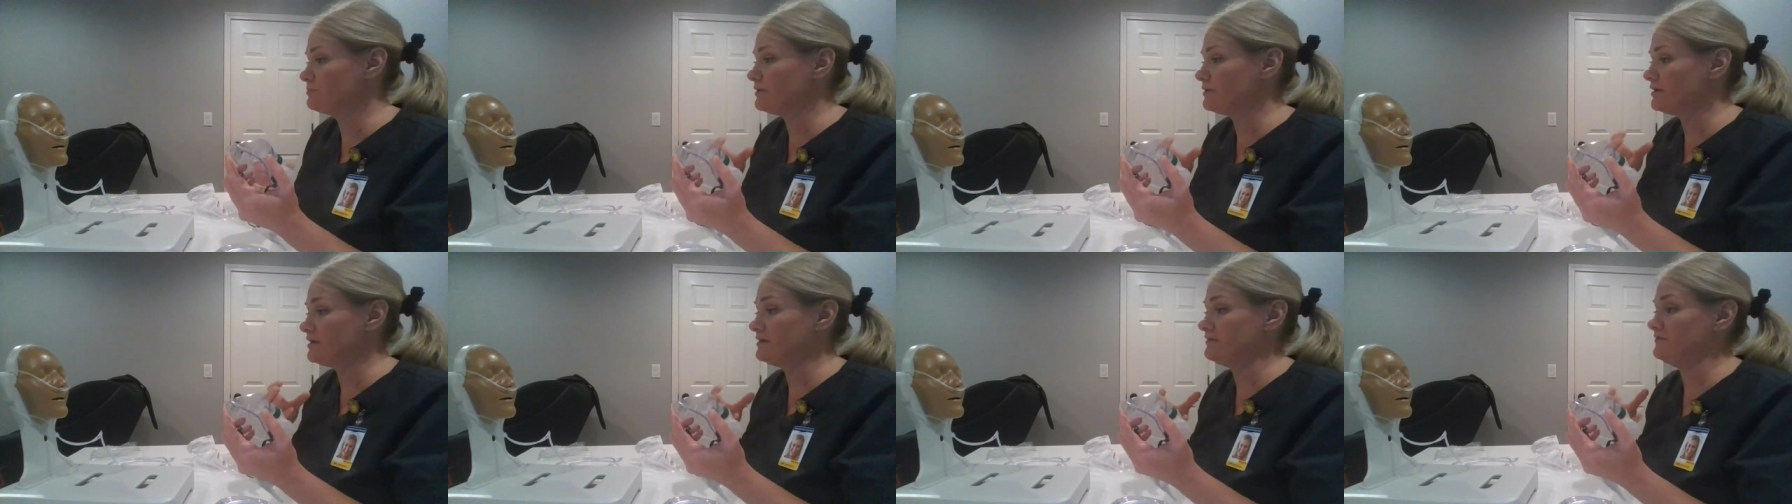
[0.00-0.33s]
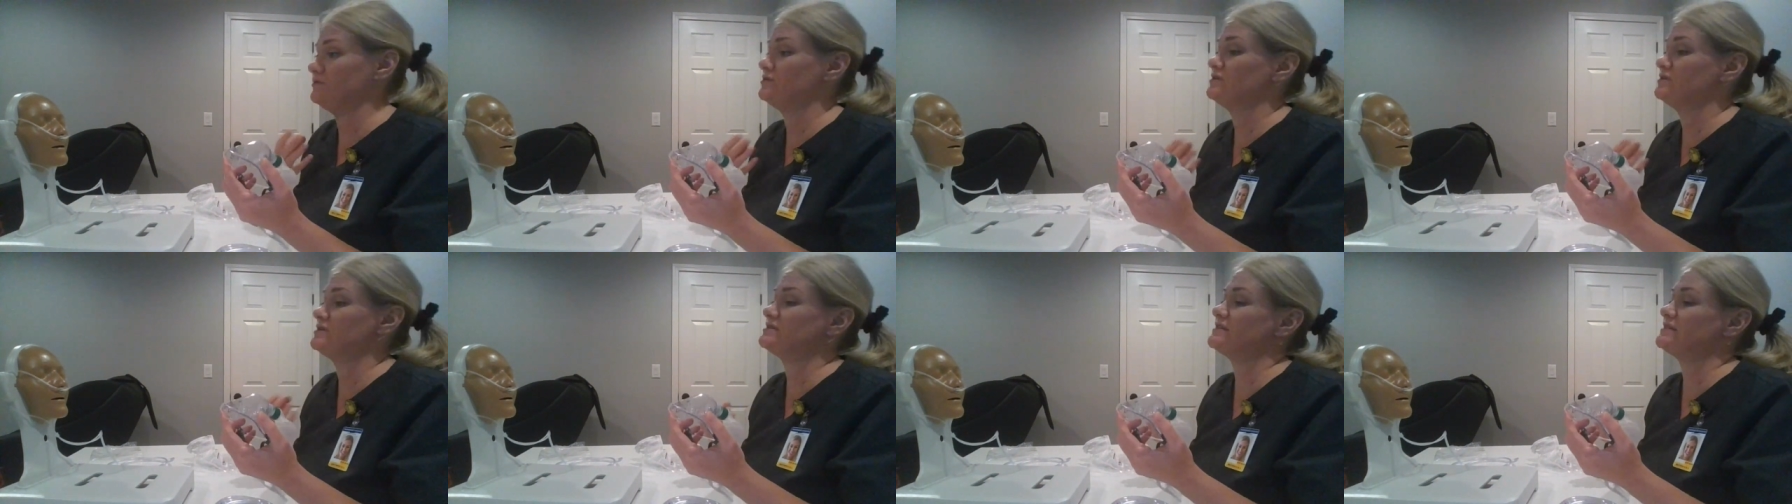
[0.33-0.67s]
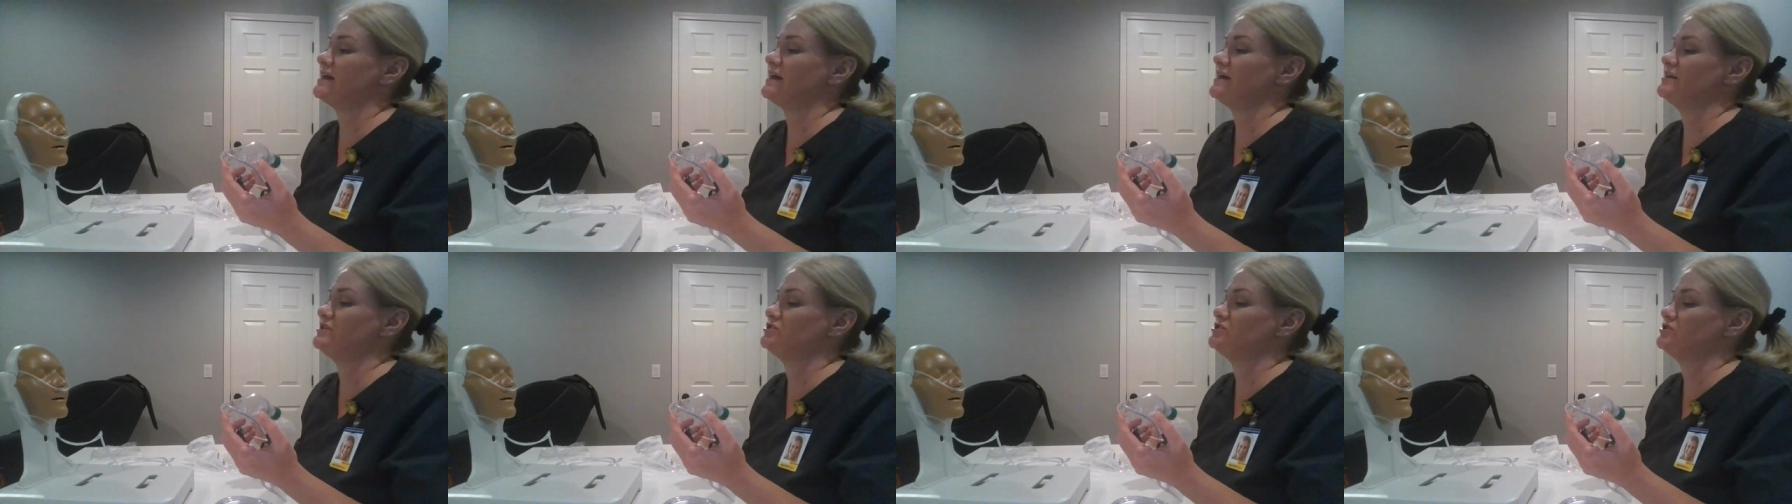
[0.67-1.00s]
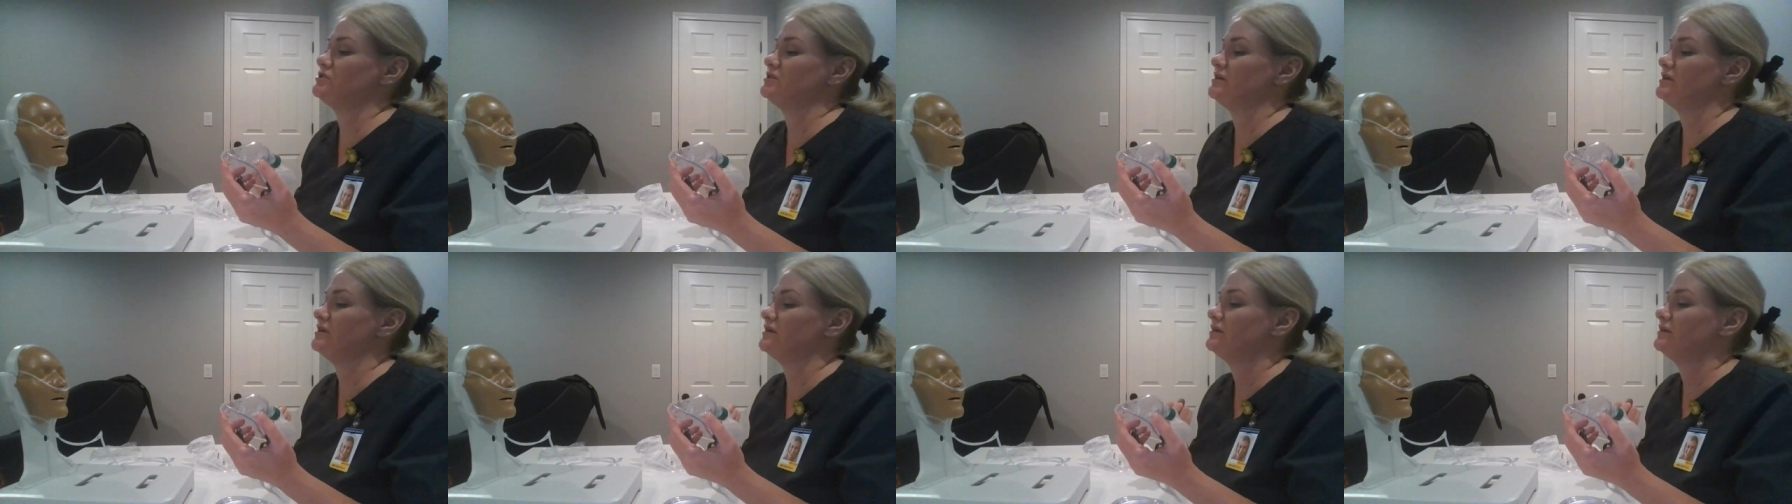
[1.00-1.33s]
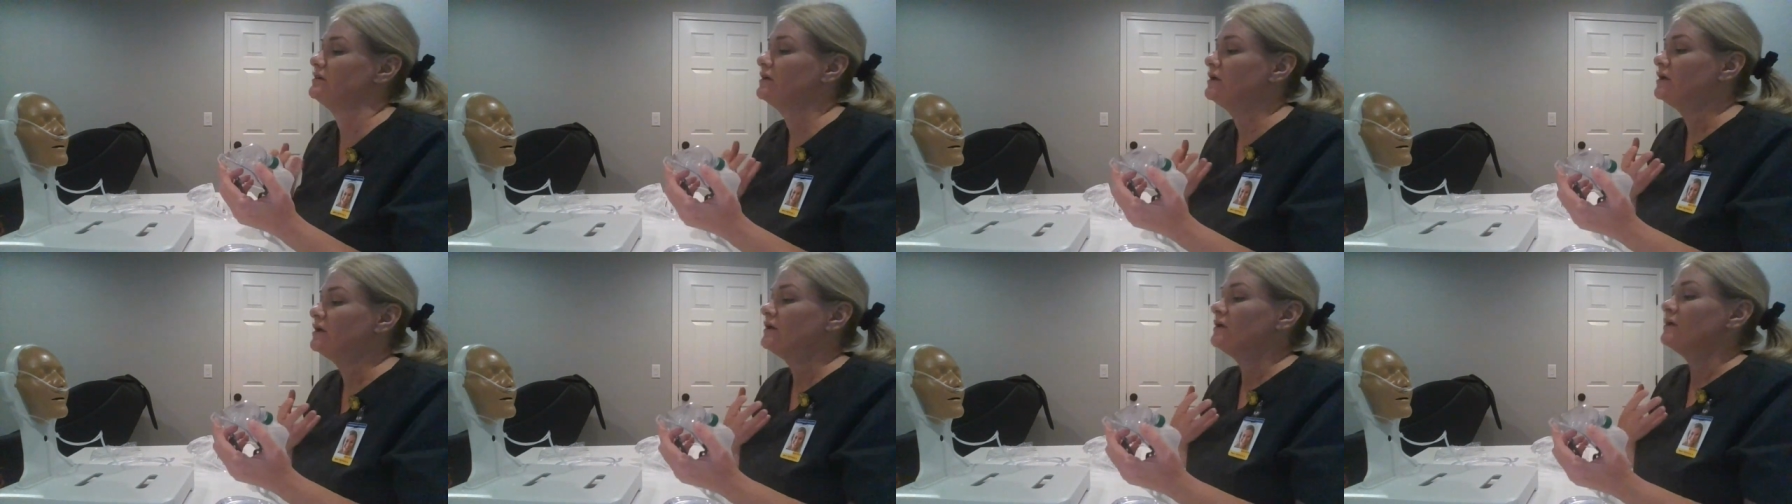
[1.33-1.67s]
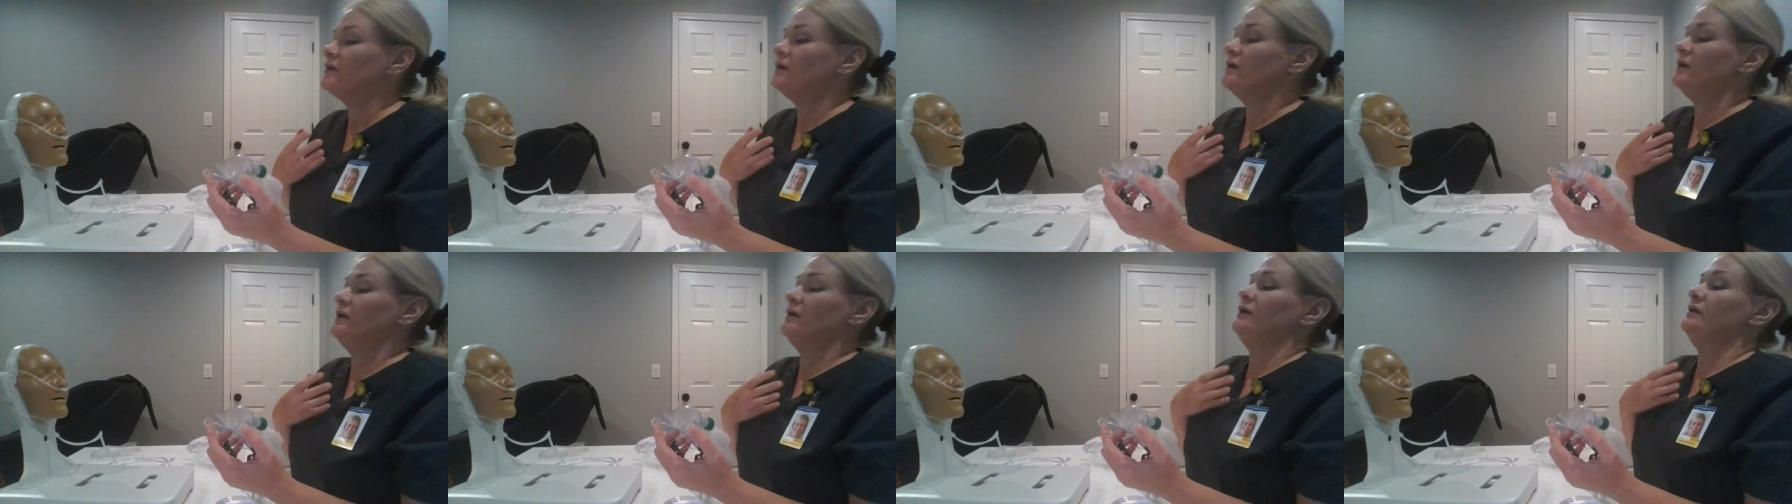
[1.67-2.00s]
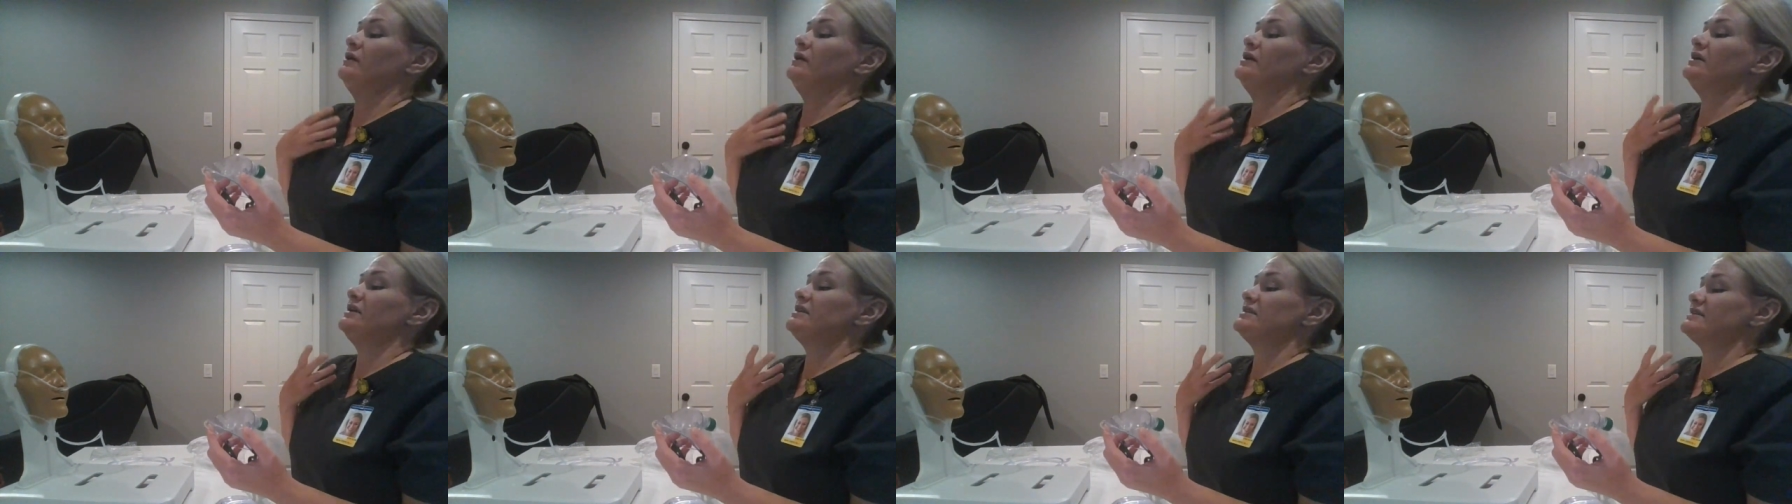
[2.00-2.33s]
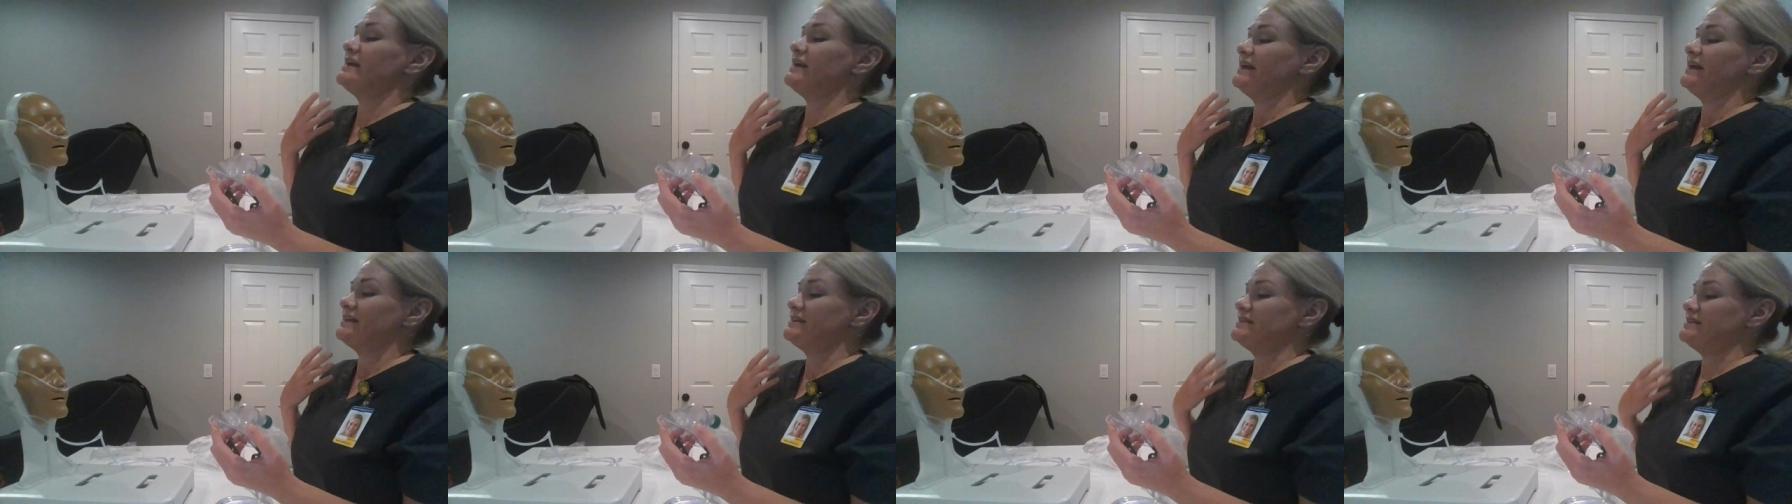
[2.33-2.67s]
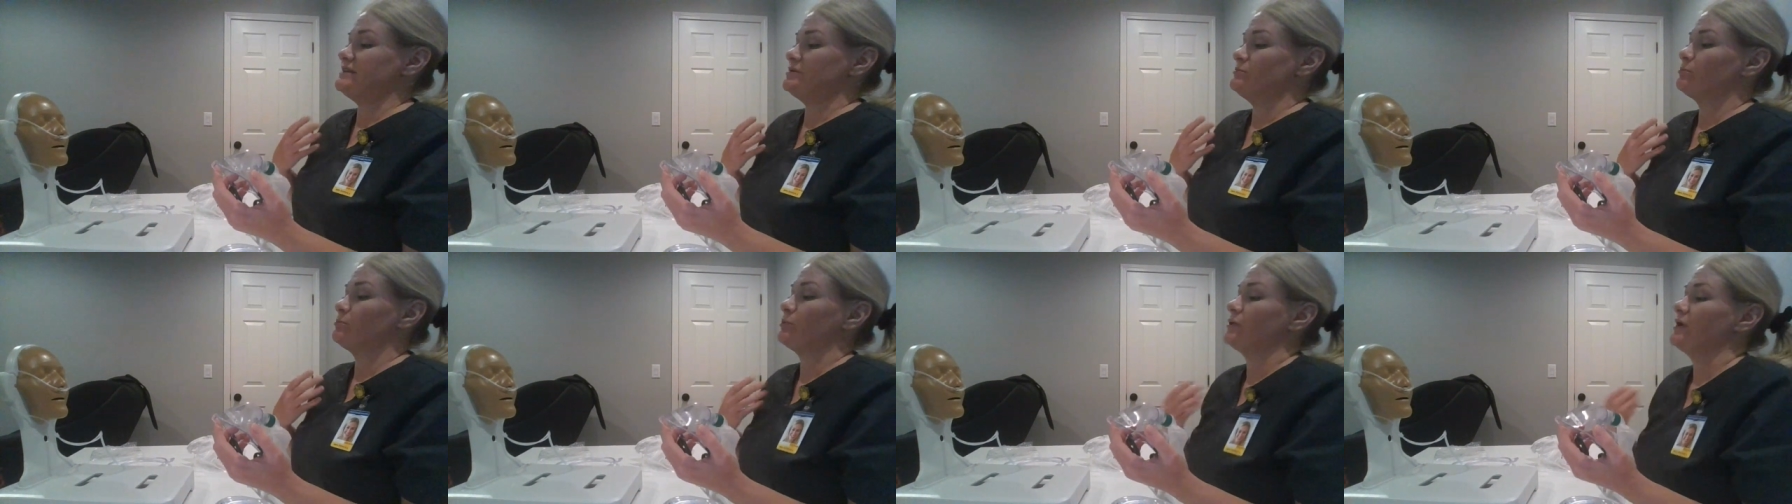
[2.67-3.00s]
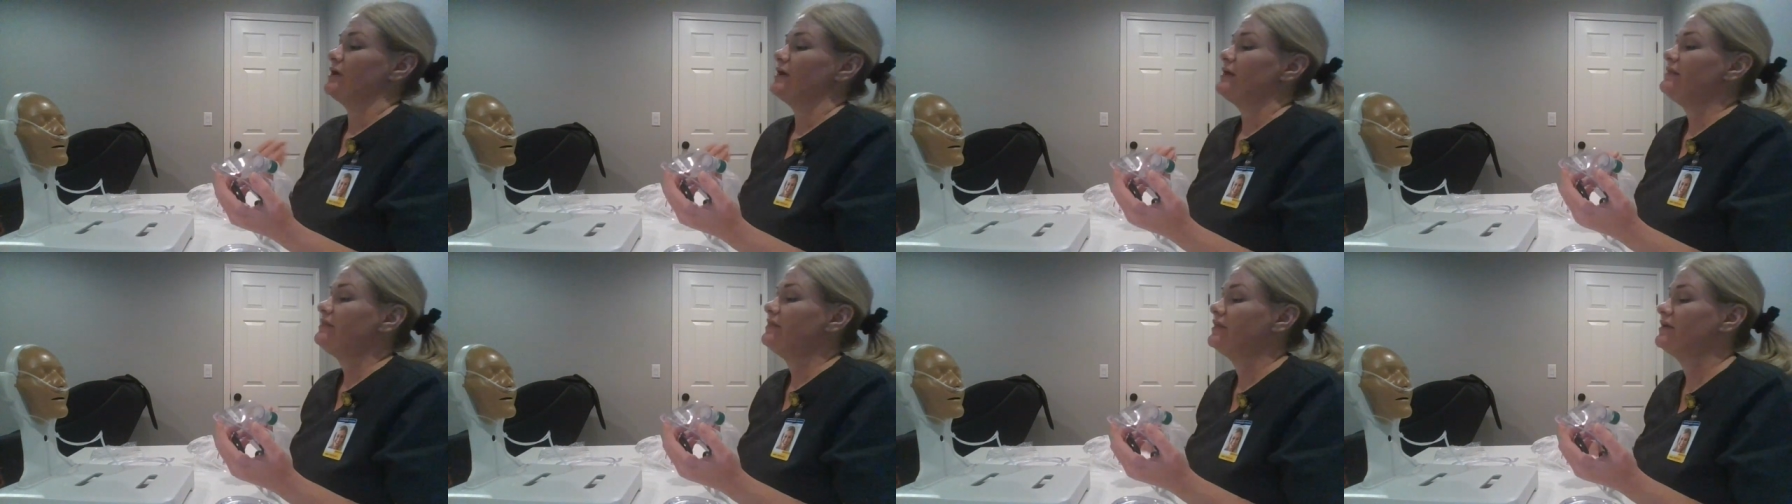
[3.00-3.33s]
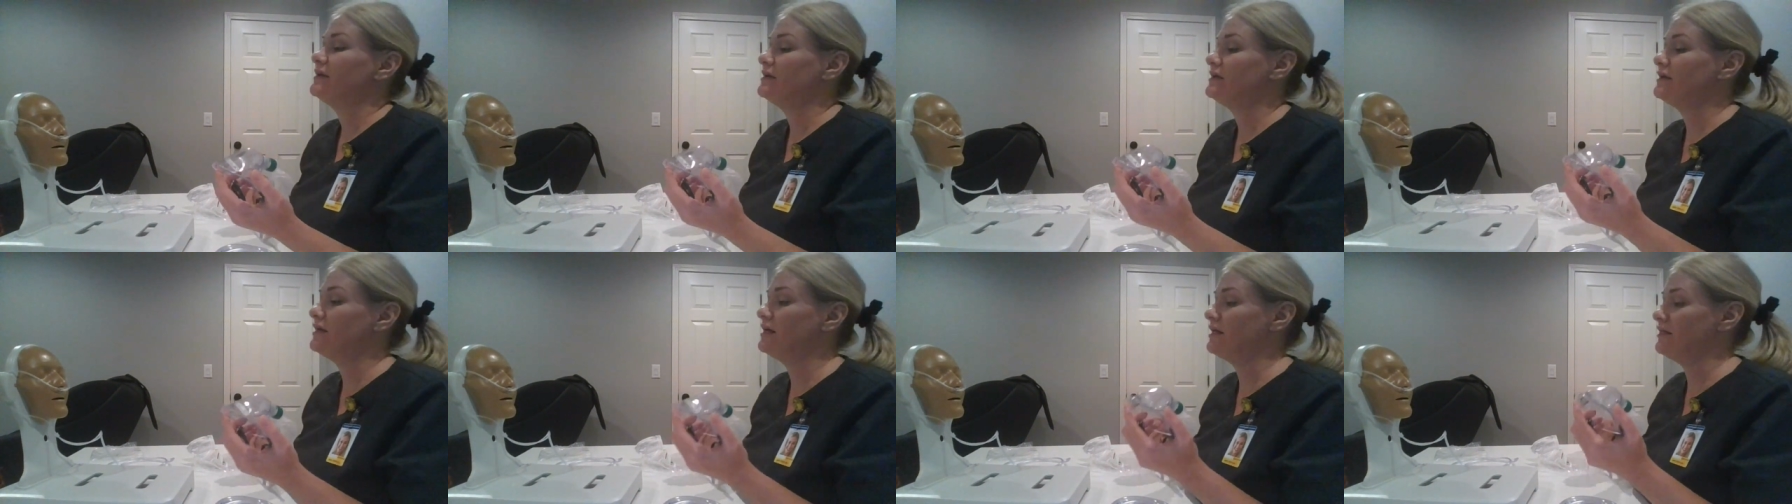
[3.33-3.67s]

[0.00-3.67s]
but if you decide you need to take a deep breath,